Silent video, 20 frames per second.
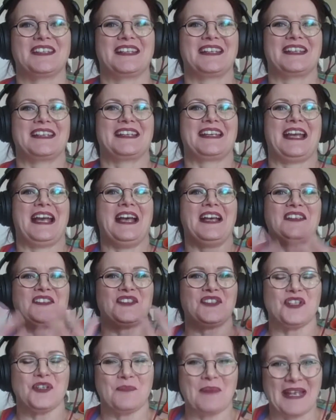
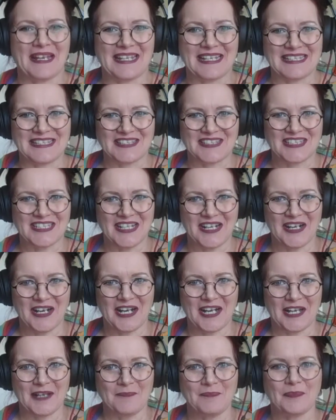cast you back in
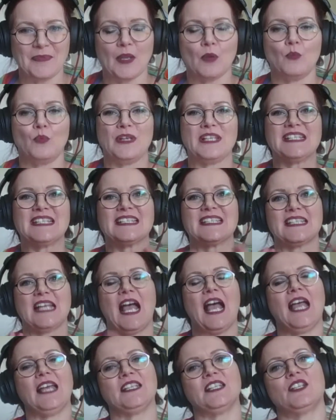time, we
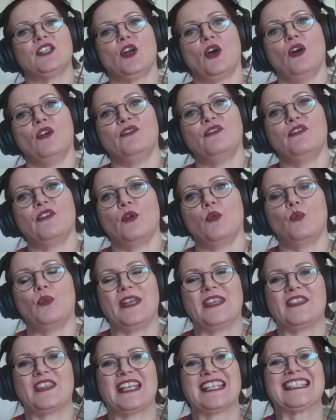started off
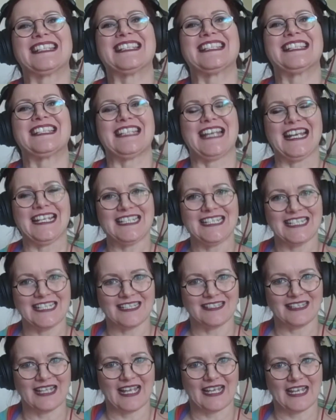with static
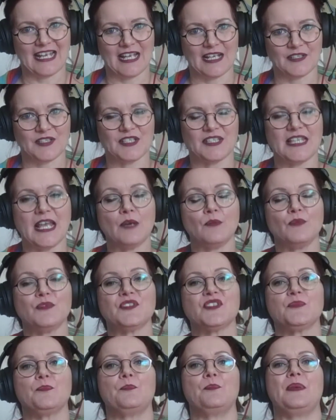layouts. That
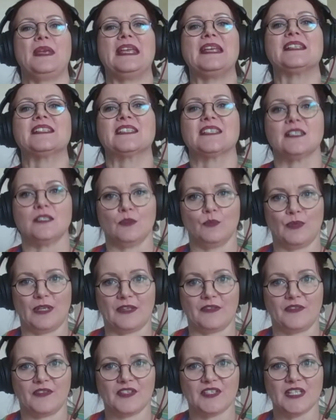was pixel
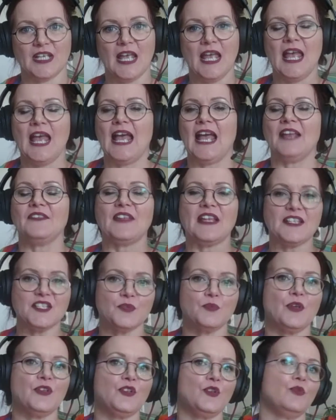widths, and that's
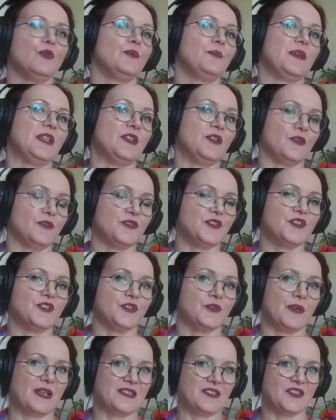what you would be used
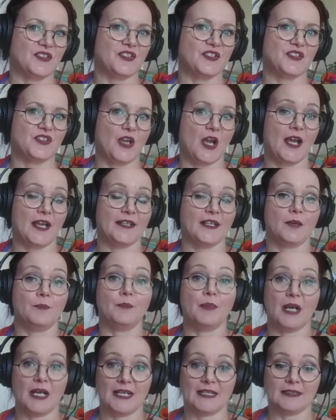to as a designer
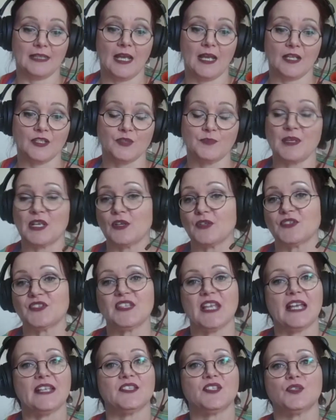by and large, because
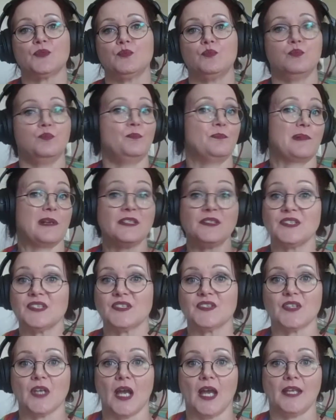that's print
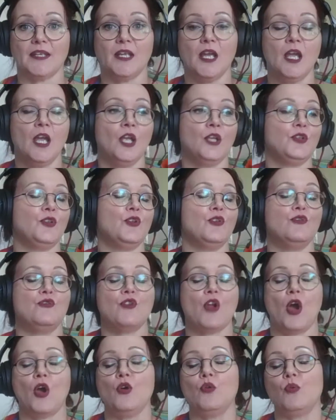design. You
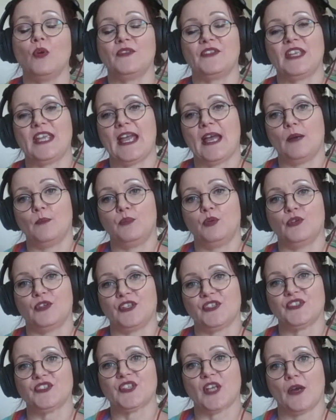know what the output
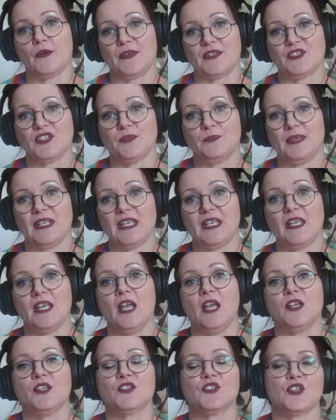is going to be,
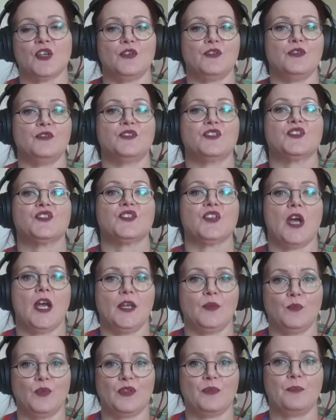so you design
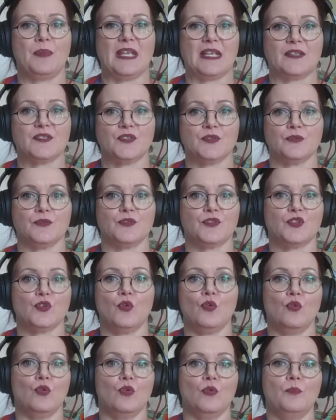with pixels
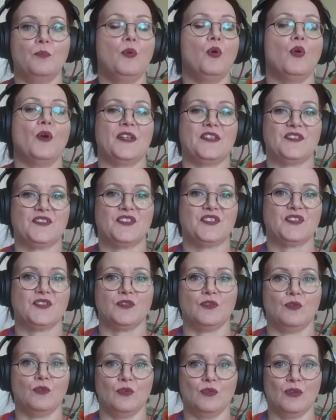or points
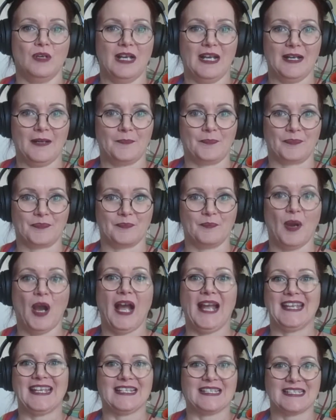or
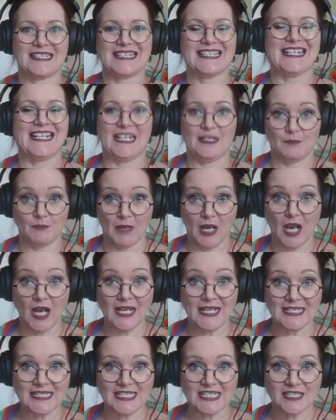picas in
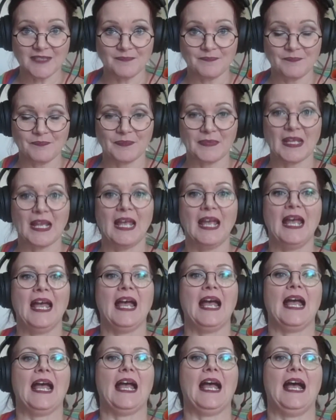mind,
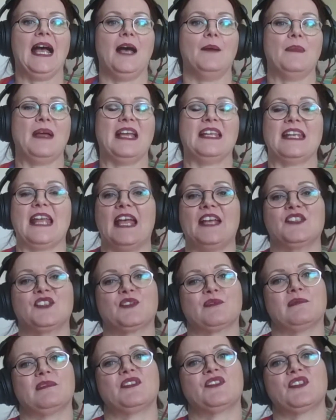and as a
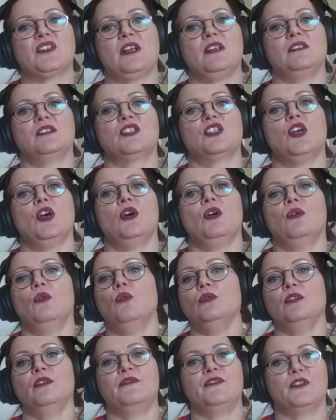result
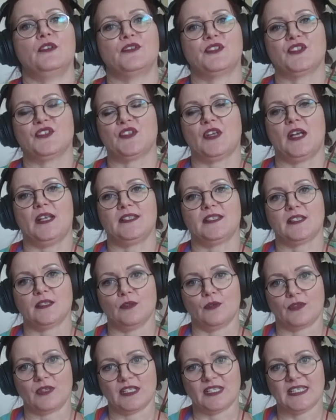all of your designs
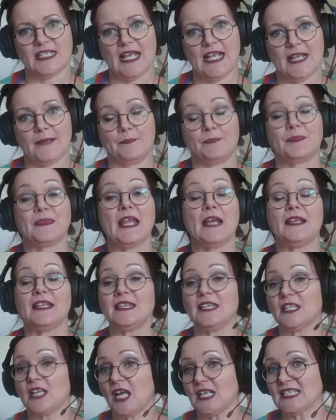look the same. Now in the
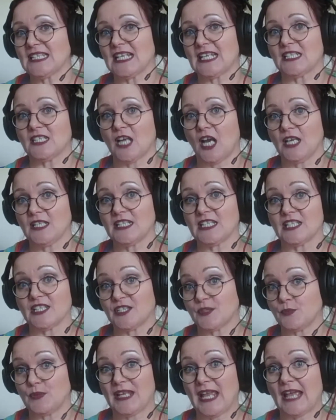1990s
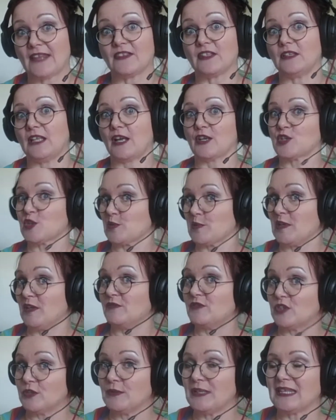we had the luxury of
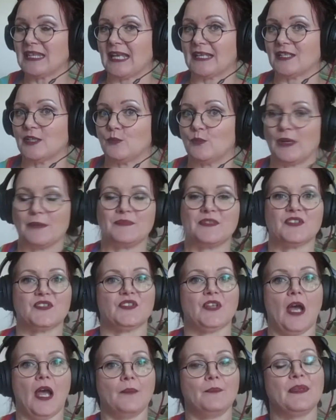doing that in web
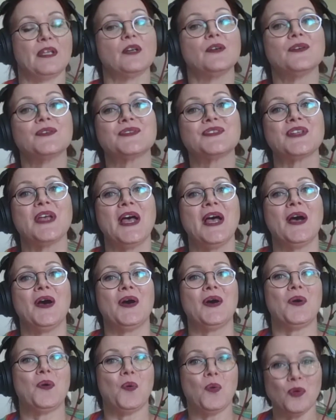design because
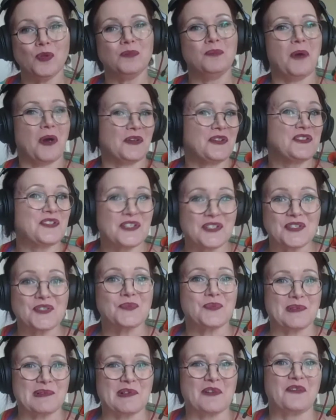all monitors
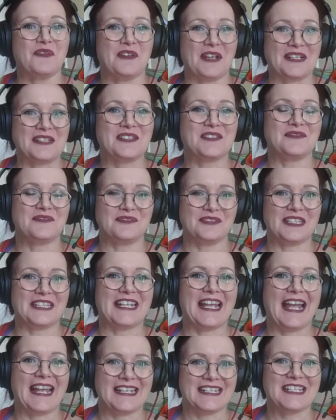were effectively
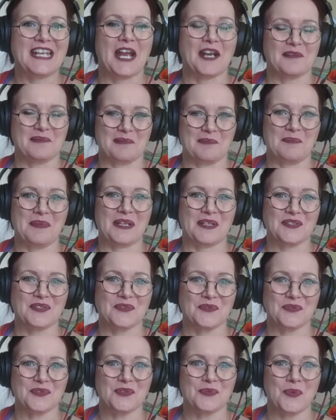800
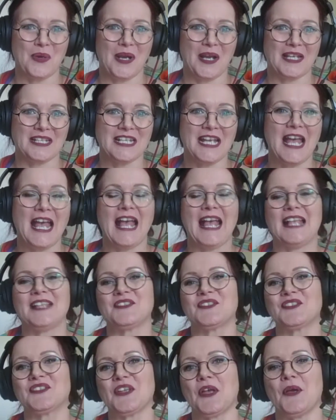pixels wide, and
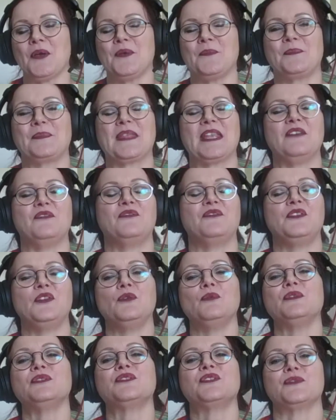so if you were
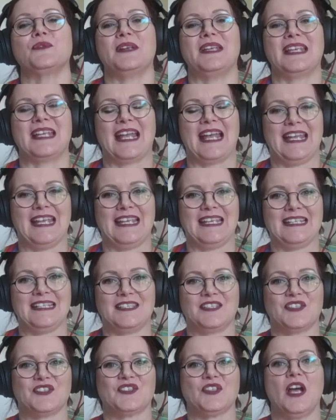doing a
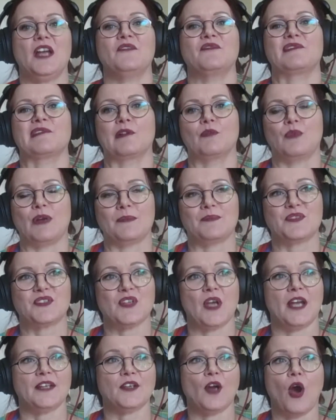design for a
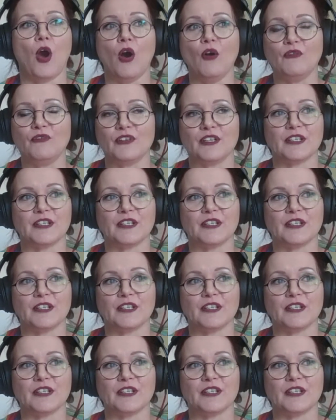website, often